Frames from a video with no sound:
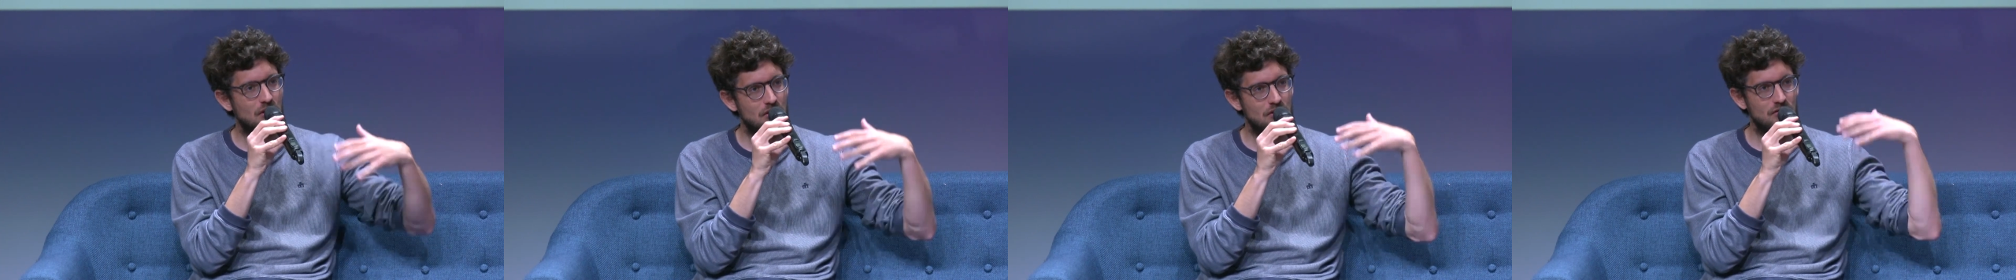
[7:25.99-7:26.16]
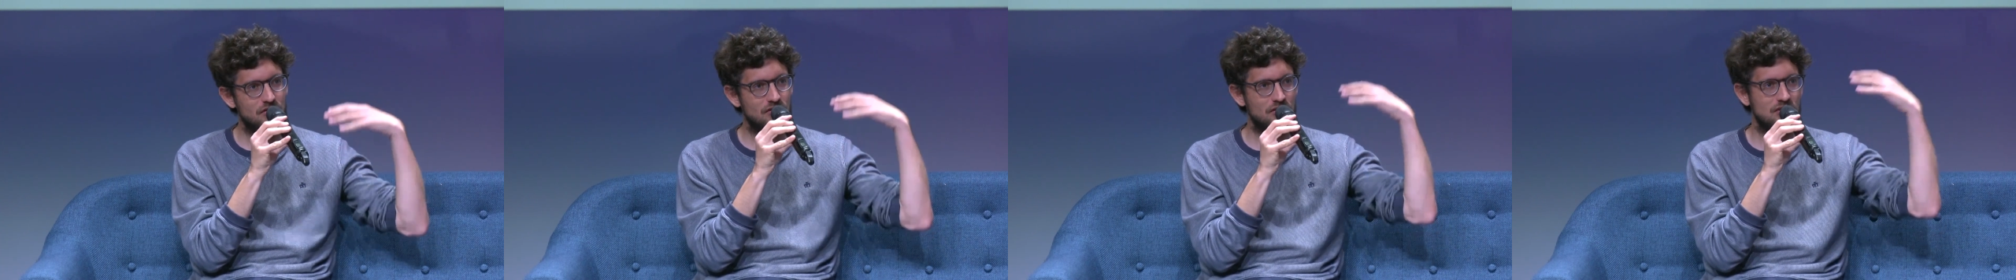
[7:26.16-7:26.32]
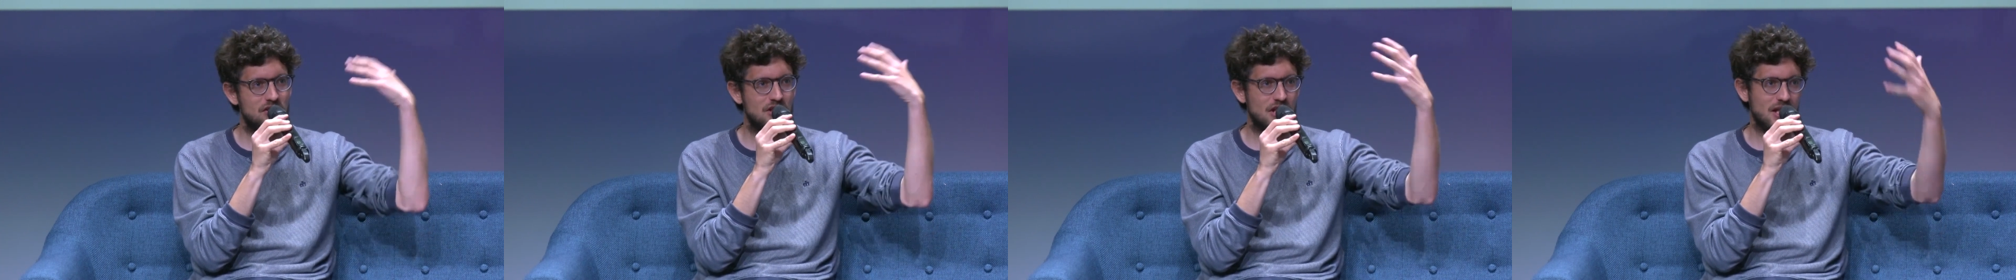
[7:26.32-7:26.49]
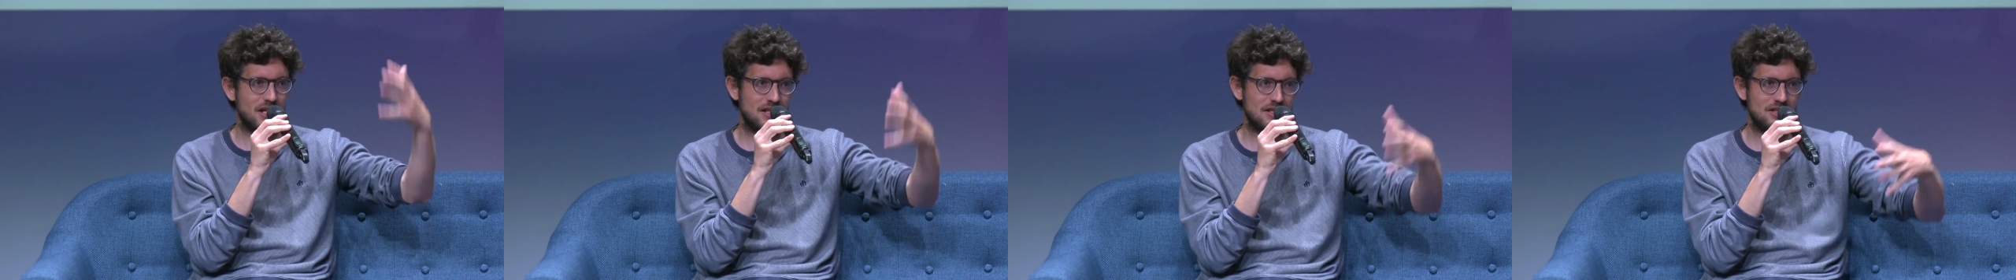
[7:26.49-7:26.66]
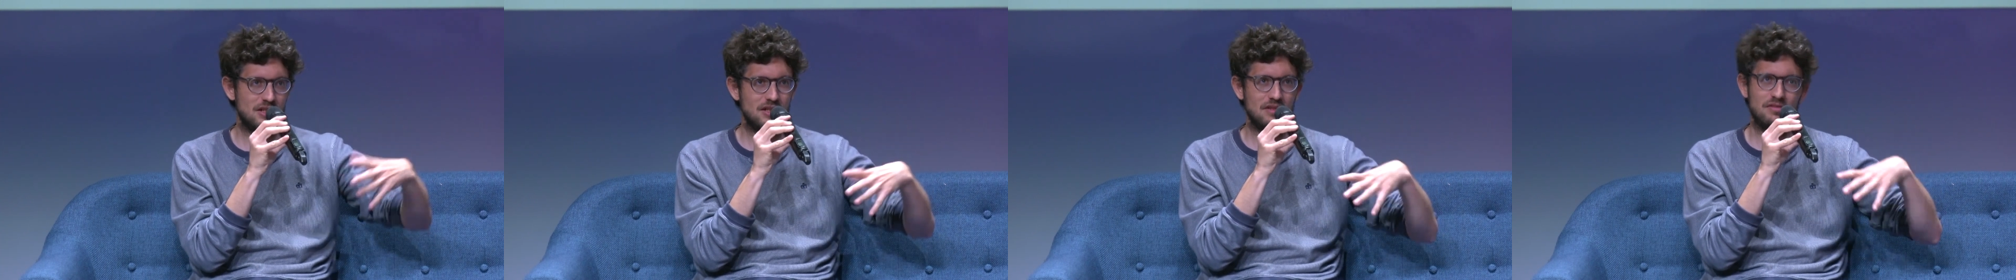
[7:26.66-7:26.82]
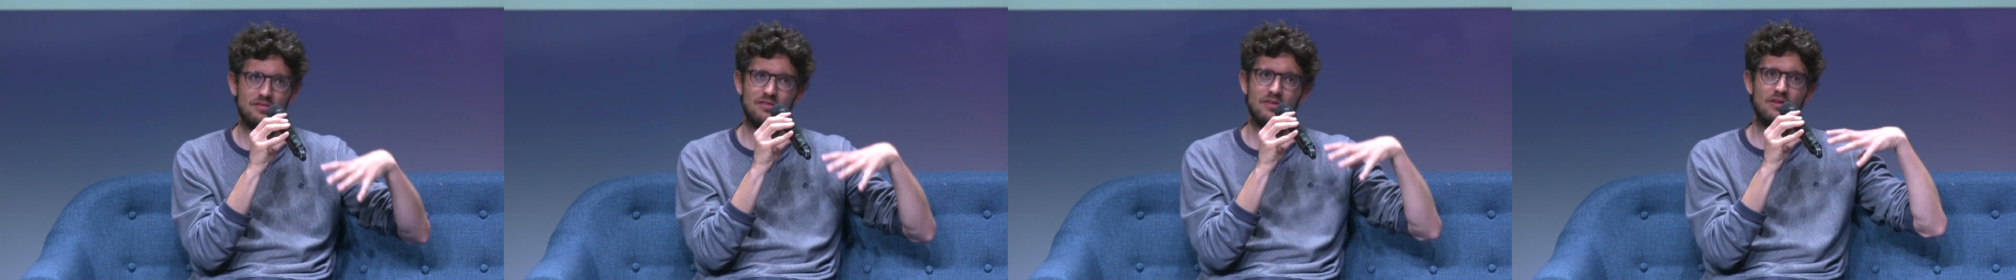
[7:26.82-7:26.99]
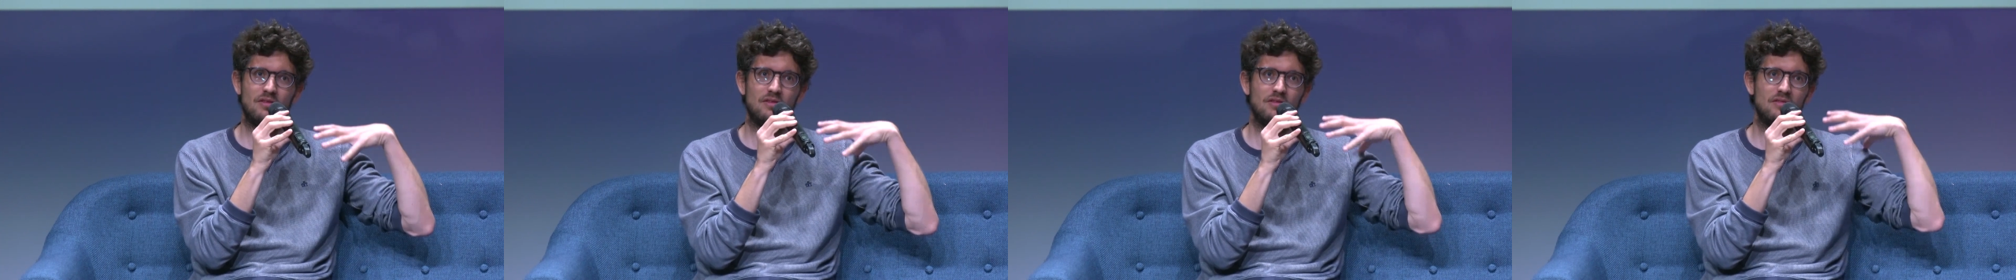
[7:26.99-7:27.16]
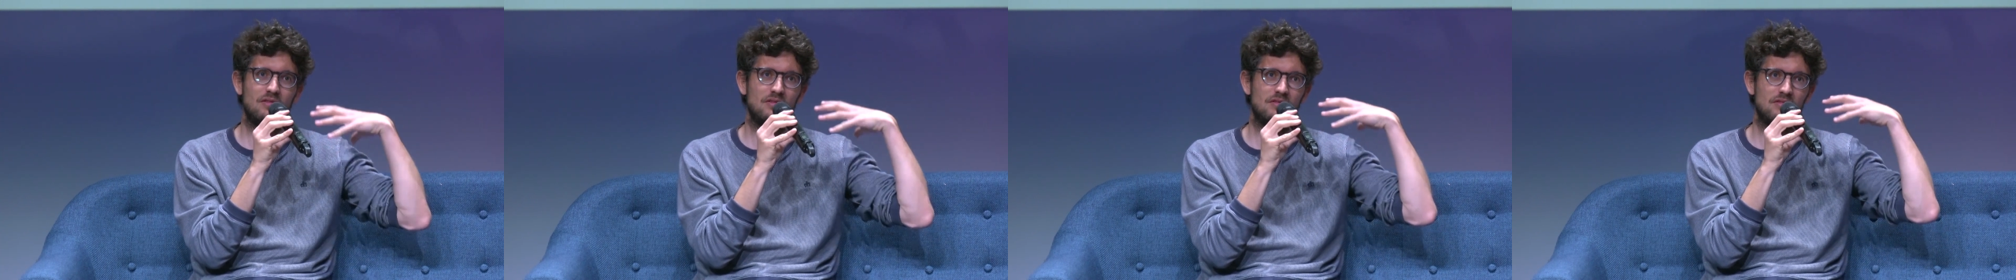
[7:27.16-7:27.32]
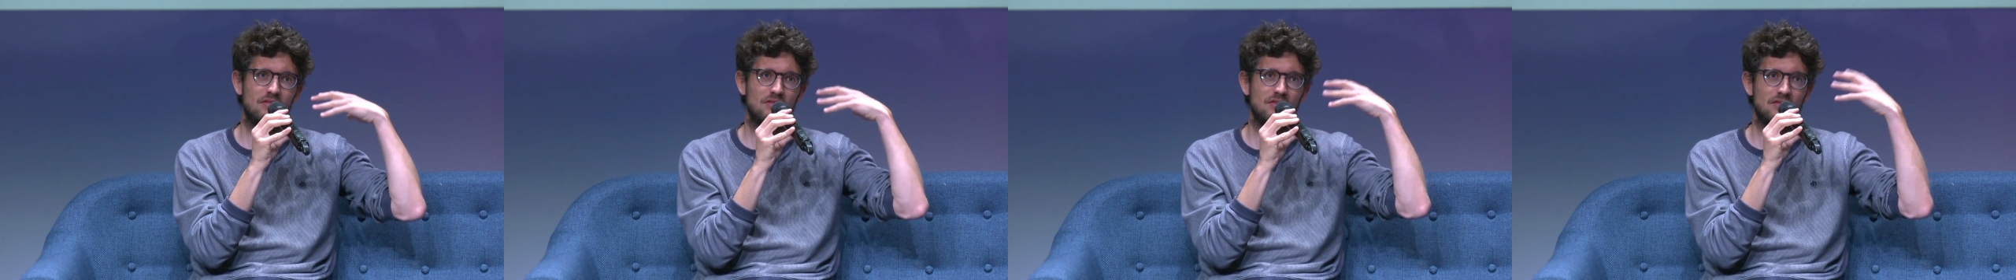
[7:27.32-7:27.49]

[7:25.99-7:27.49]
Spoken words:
all the changes, all